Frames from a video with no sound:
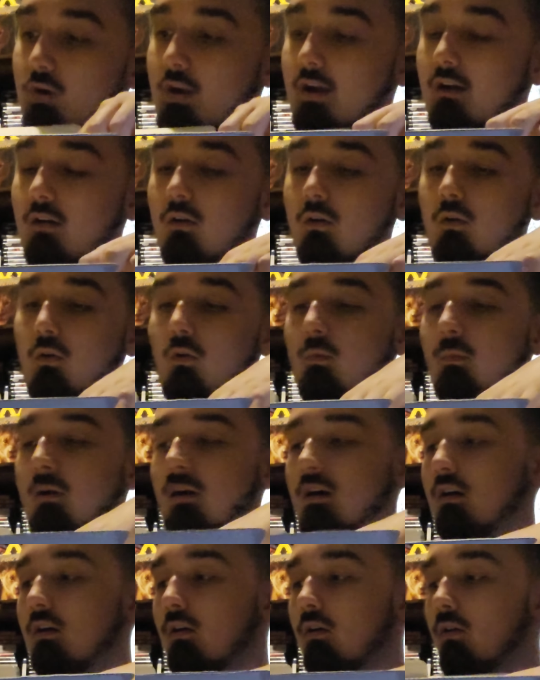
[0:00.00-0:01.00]
Oh my,
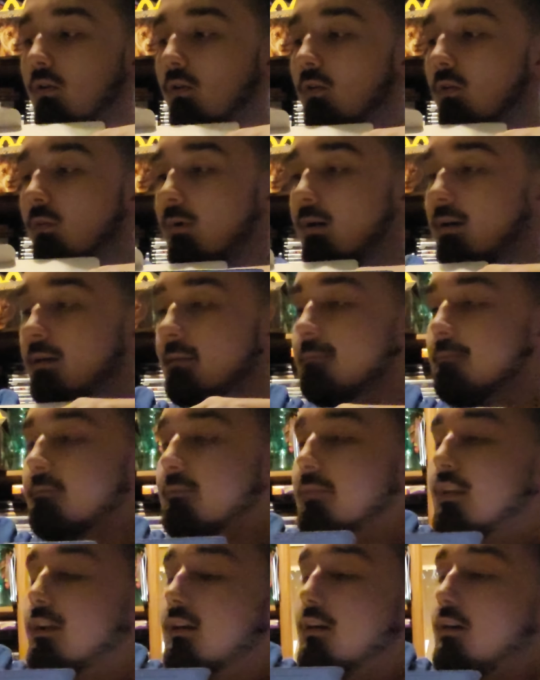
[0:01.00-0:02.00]
oh my.
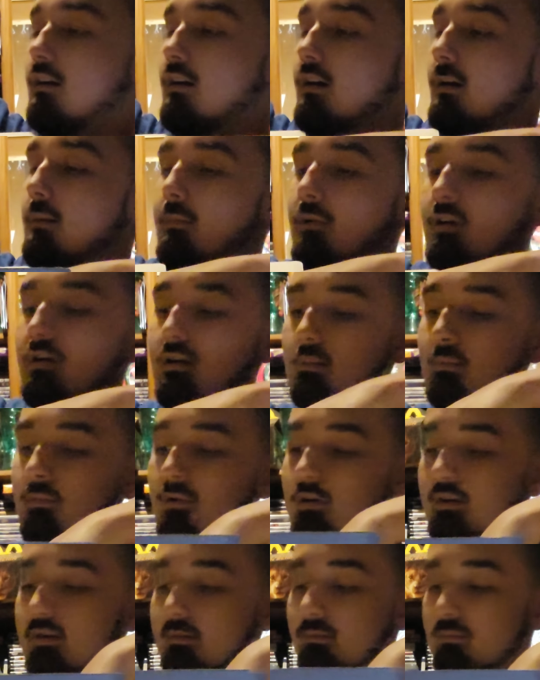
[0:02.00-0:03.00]
I'm, I'm
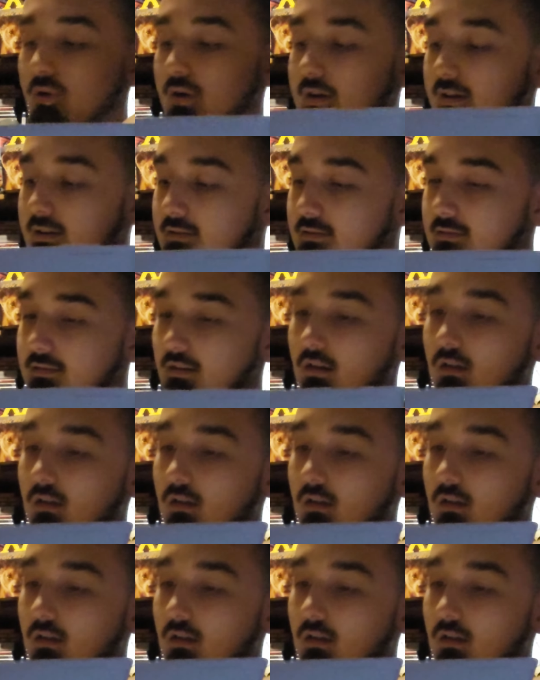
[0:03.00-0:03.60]
already breaking stuff.